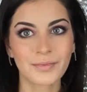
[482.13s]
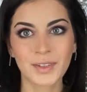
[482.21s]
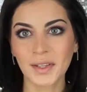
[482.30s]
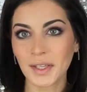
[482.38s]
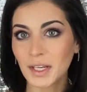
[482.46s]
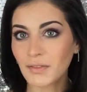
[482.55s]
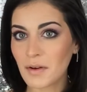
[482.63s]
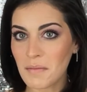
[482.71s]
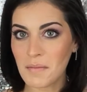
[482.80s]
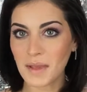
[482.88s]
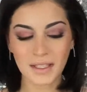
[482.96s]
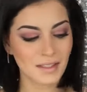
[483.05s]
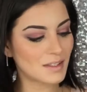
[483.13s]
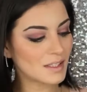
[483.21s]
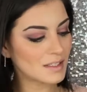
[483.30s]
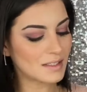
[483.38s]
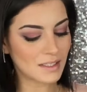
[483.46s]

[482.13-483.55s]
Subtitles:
You could even mix these